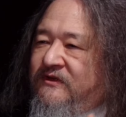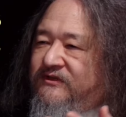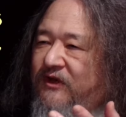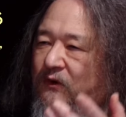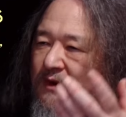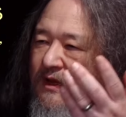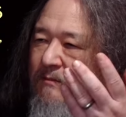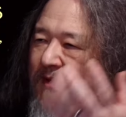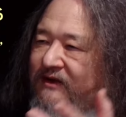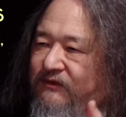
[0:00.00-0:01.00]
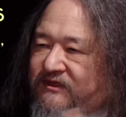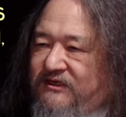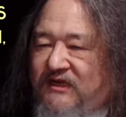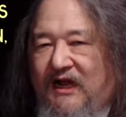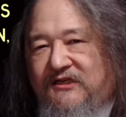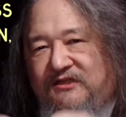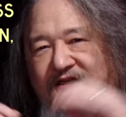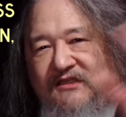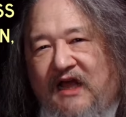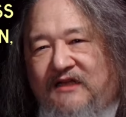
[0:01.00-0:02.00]
So, mind, religion,
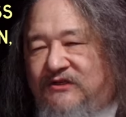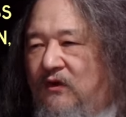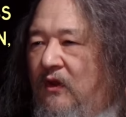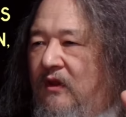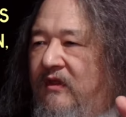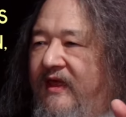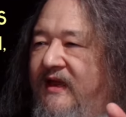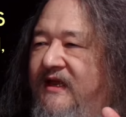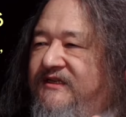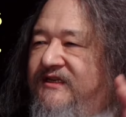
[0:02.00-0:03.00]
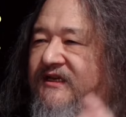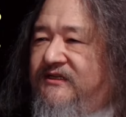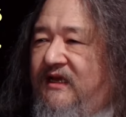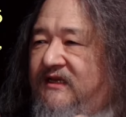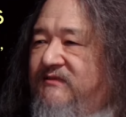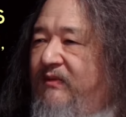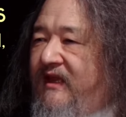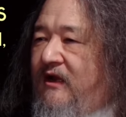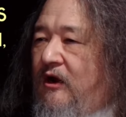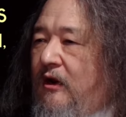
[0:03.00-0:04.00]
consciousness, God, soul, all of that seeks to
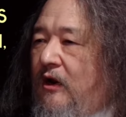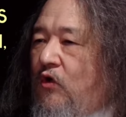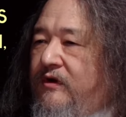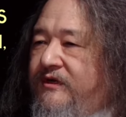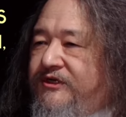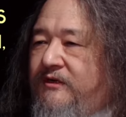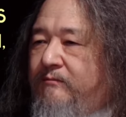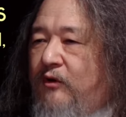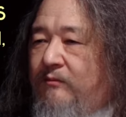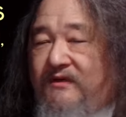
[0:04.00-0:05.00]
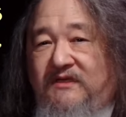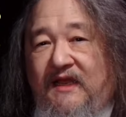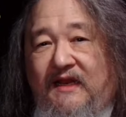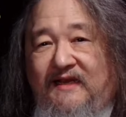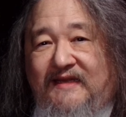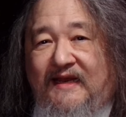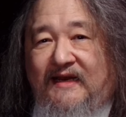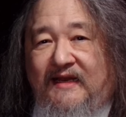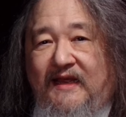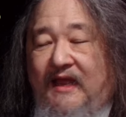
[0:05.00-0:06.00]
explain our origin, purpose, and
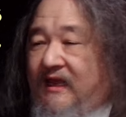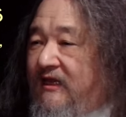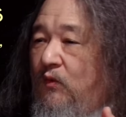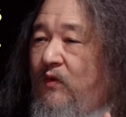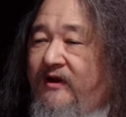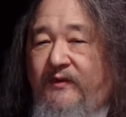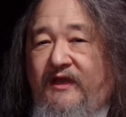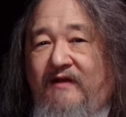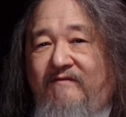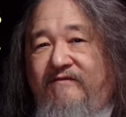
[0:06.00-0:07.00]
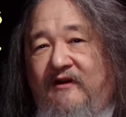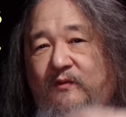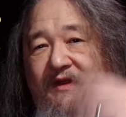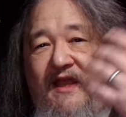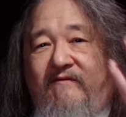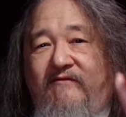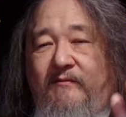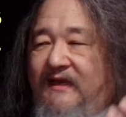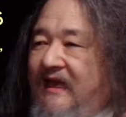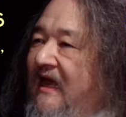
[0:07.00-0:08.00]
identity. You know, where do we come from? We came
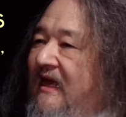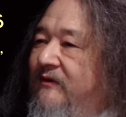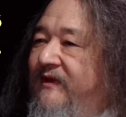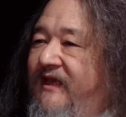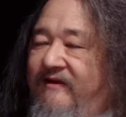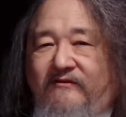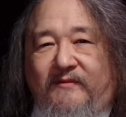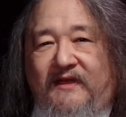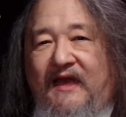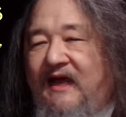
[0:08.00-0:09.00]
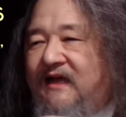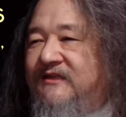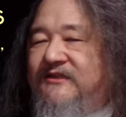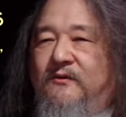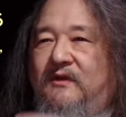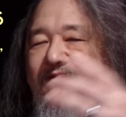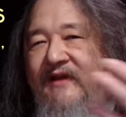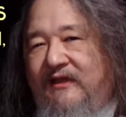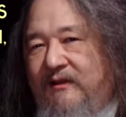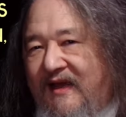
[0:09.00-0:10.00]
from the God, we came from the gods. You were
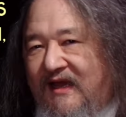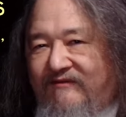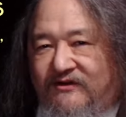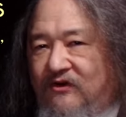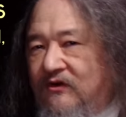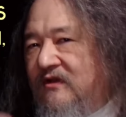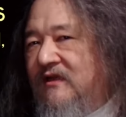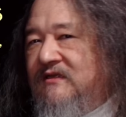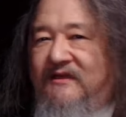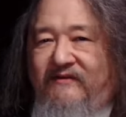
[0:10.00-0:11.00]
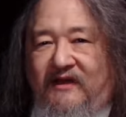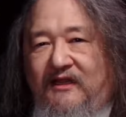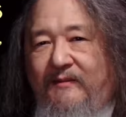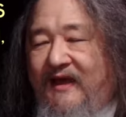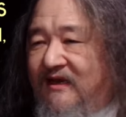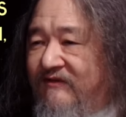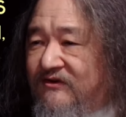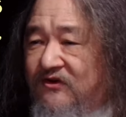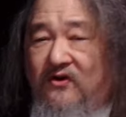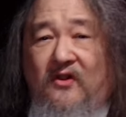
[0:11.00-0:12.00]
living on the back of a turtle, that's living on the back of
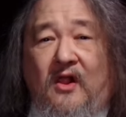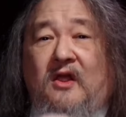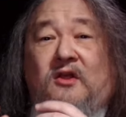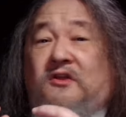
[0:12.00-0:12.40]
a turtle